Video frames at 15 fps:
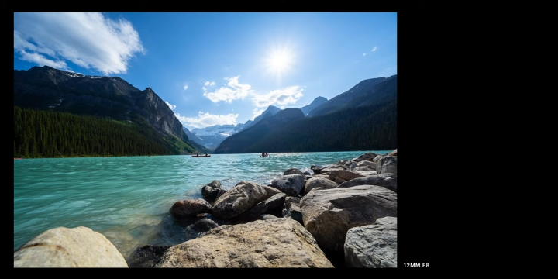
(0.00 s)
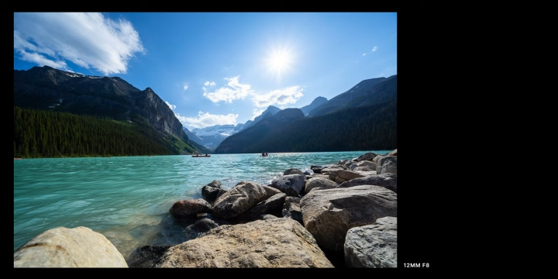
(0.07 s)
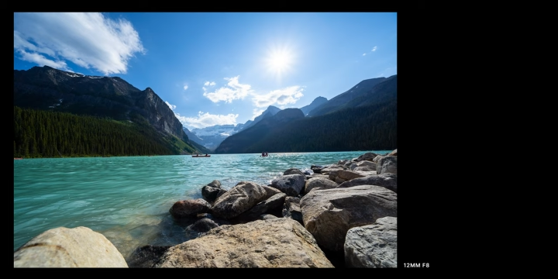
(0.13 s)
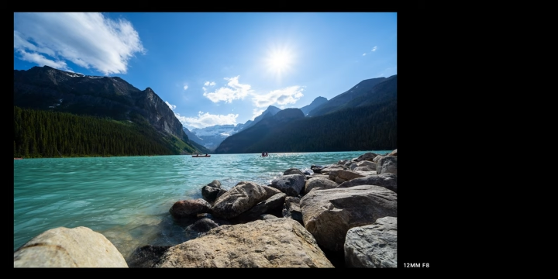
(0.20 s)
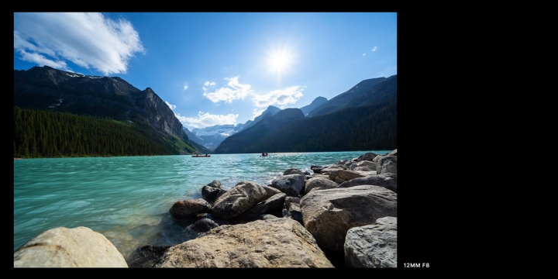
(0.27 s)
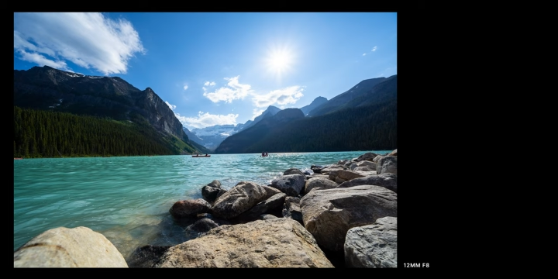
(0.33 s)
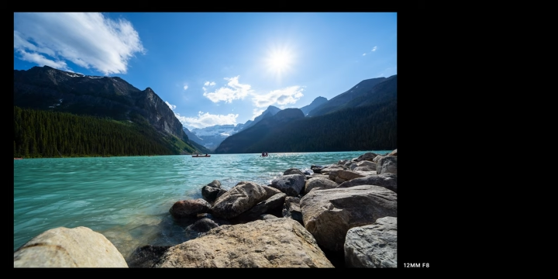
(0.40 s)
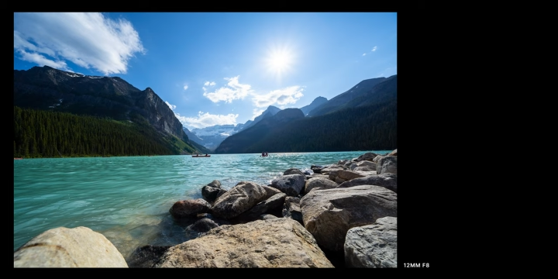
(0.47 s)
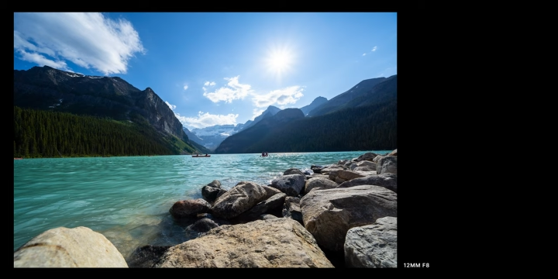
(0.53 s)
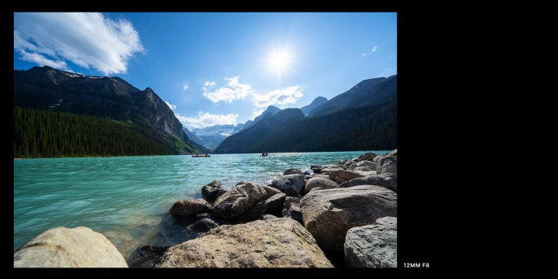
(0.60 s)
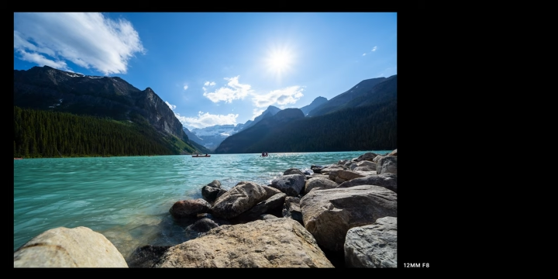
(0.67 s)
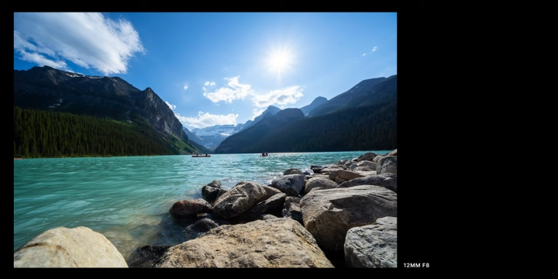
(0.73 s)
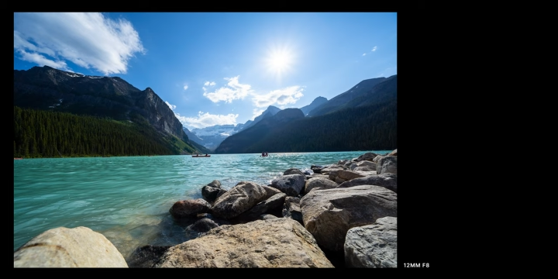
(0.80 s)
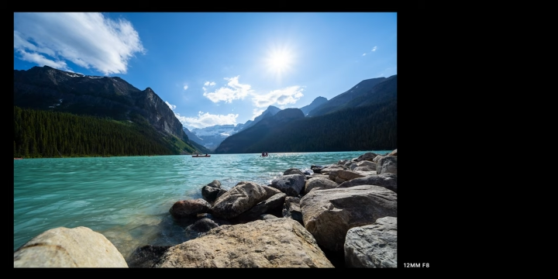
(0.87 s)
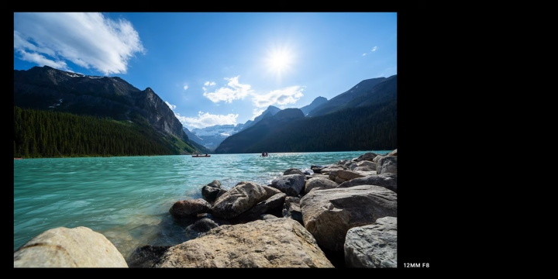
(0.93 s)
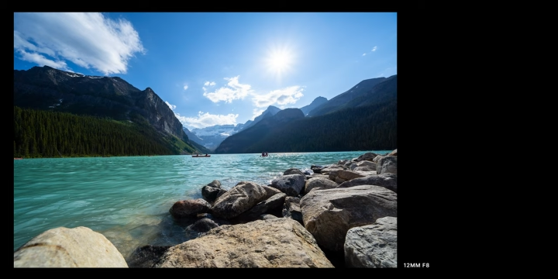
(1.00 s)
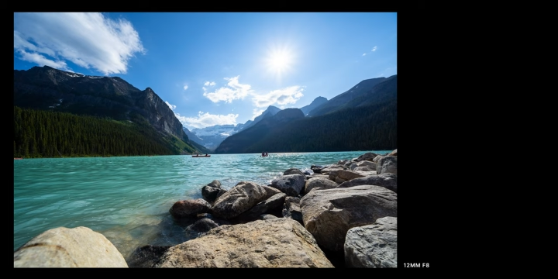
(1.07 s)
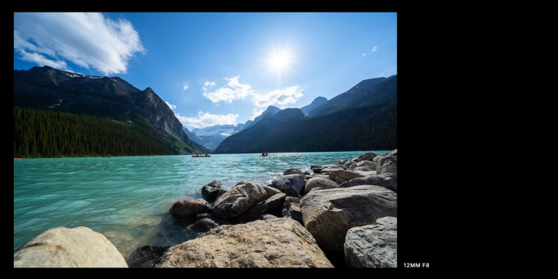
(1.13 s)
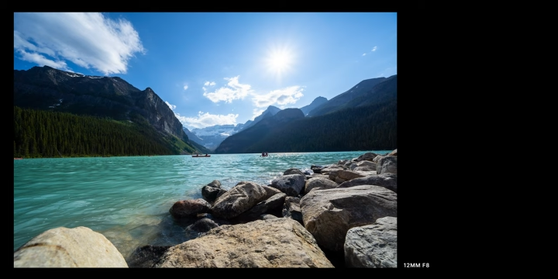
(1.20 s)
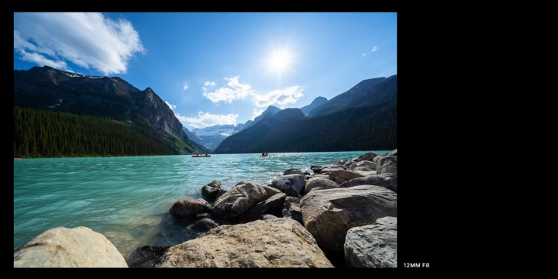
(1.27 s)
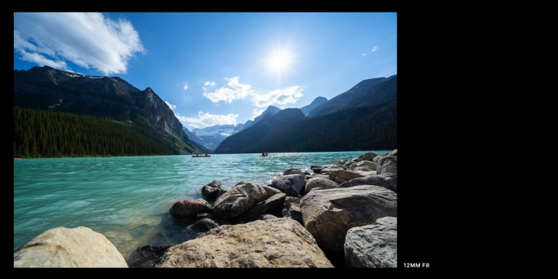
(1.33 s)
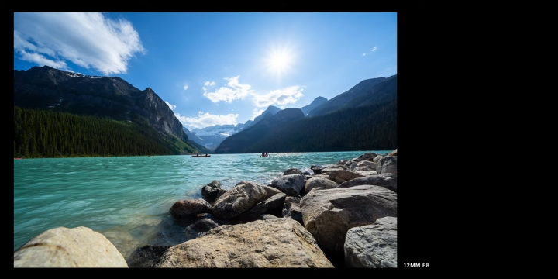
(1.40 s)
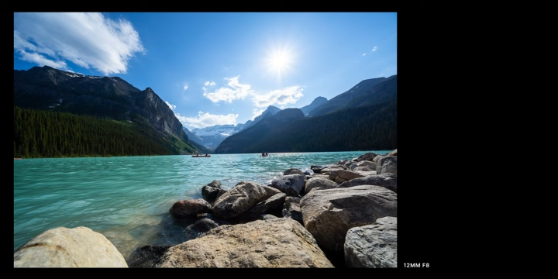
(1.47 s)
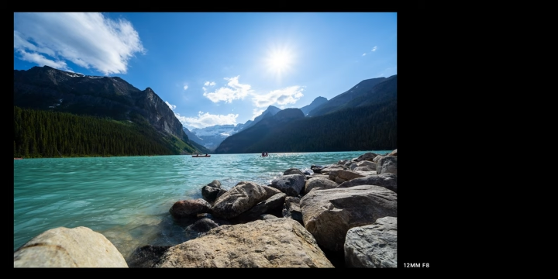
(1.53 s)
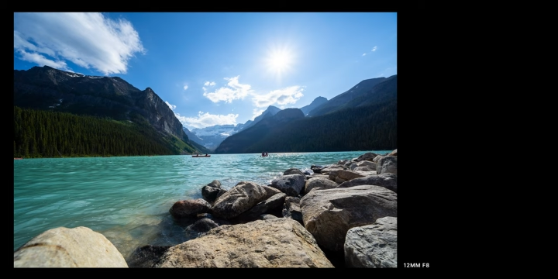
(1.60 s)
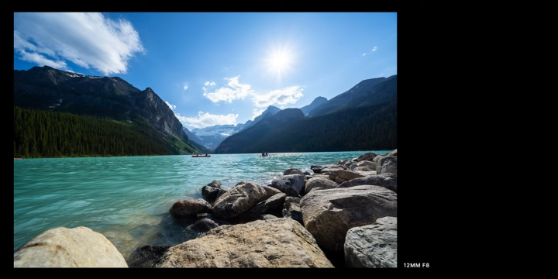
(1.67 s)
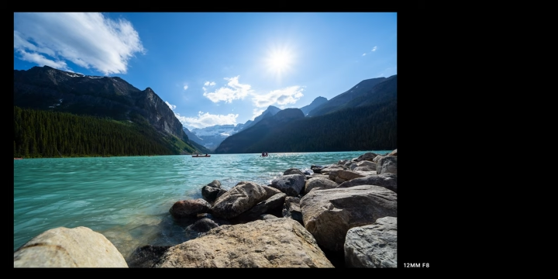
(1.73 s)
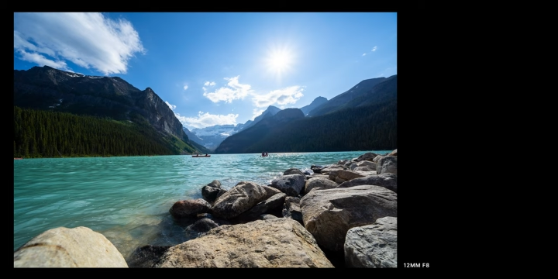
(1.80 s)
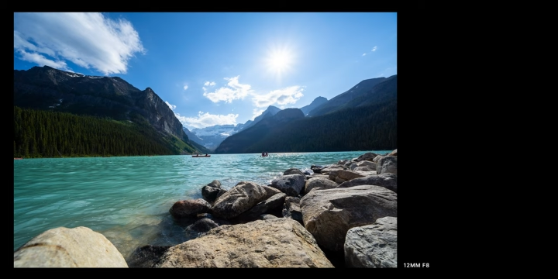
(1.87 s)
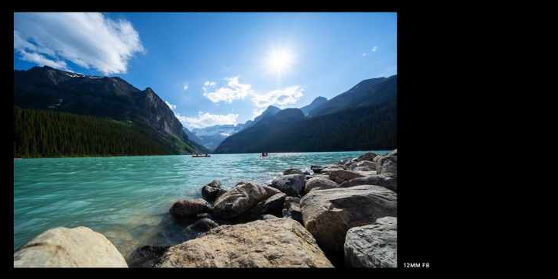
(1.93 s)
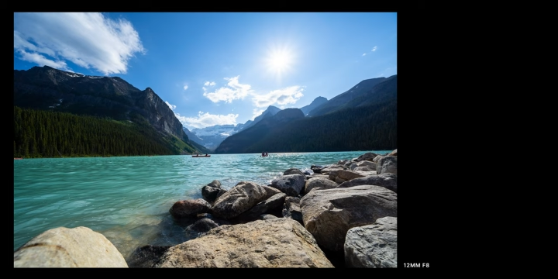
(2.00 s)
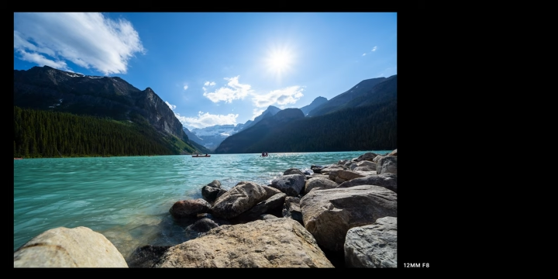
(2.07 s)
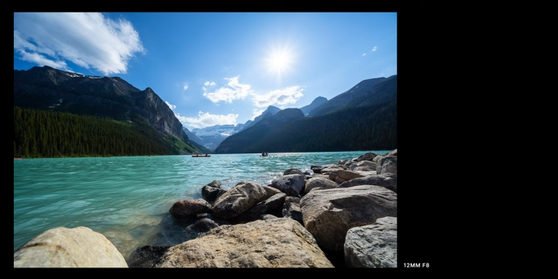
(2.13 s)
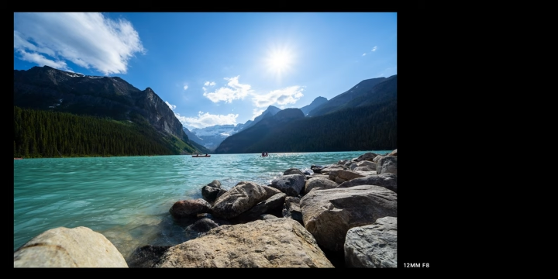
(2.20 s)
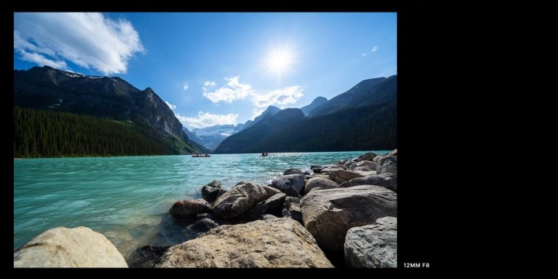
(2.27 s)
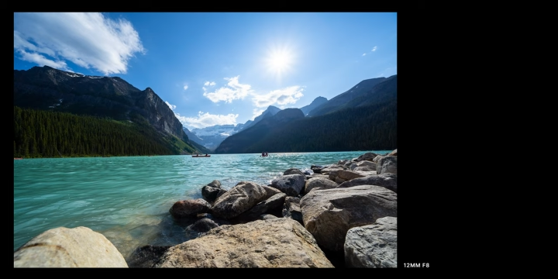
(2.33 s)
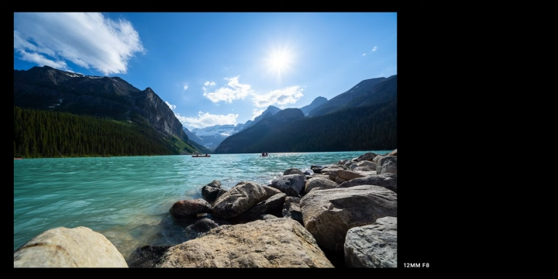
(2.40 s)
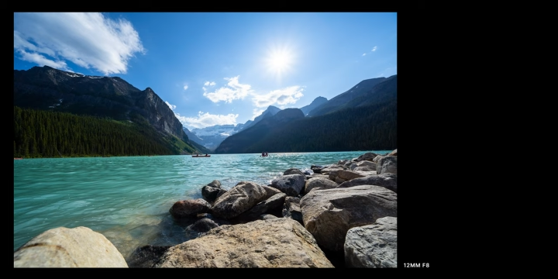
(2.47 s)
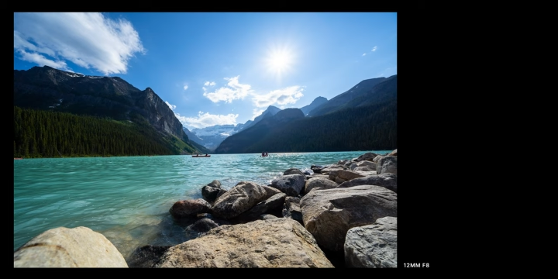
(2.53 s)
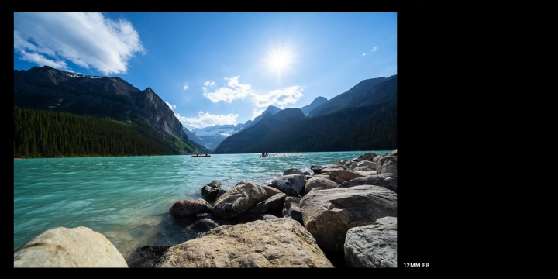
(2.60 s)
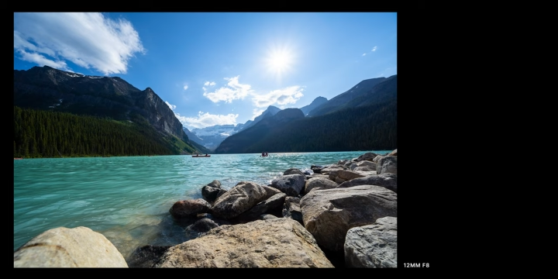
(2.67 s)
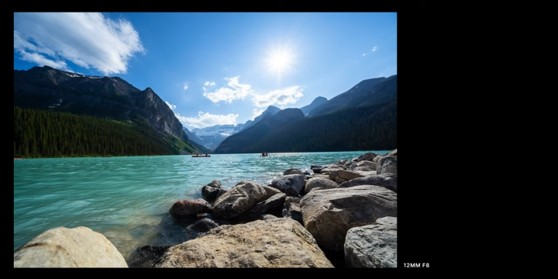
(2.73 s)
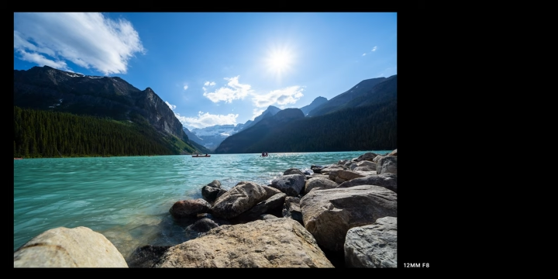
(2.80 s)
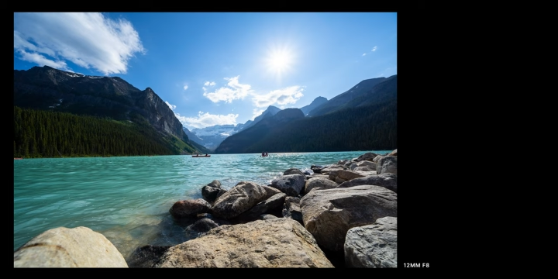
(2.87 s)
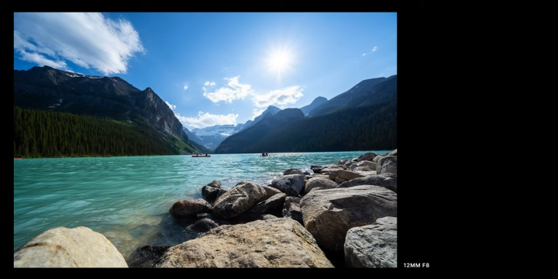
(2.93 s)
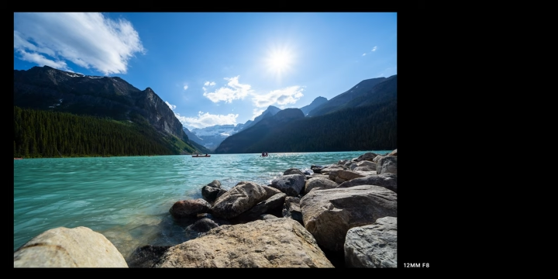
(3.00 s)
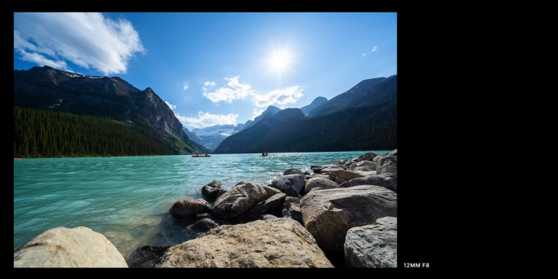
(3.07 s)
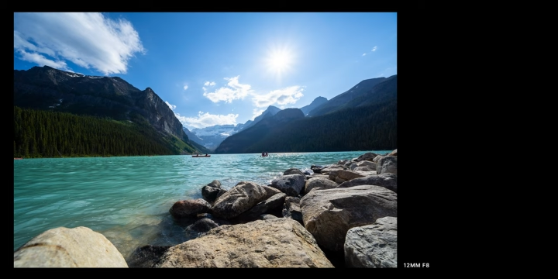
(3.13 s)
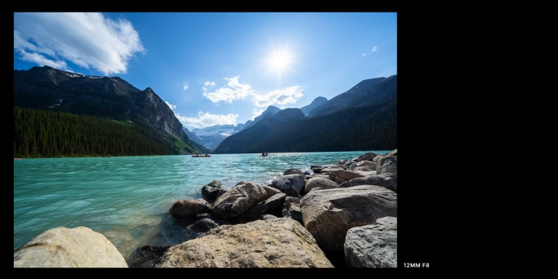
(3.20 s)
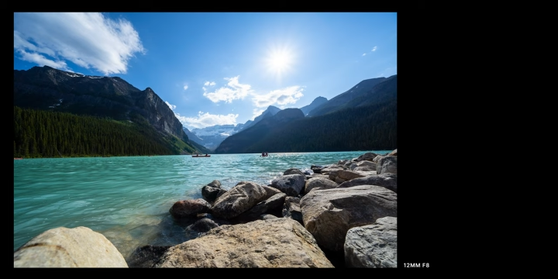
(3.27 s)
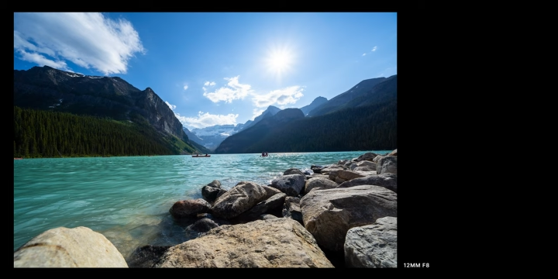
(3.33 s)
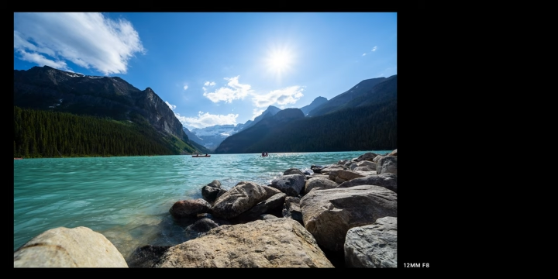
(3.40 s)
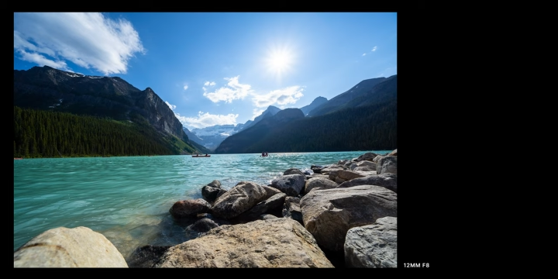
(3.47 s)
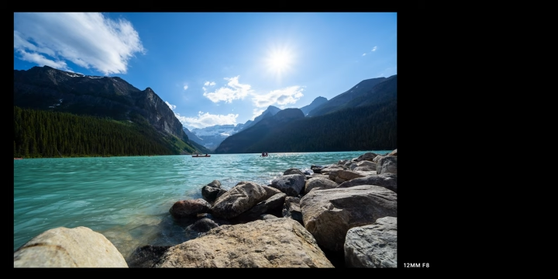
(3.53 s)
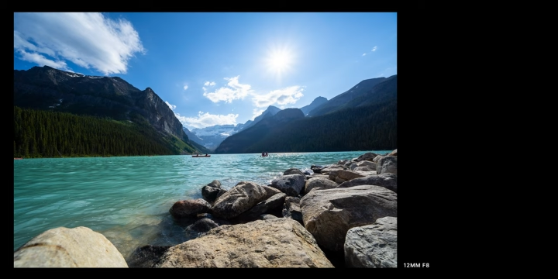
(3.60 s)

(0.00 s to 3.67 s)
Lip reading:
No face is visible, so there are no lips to read.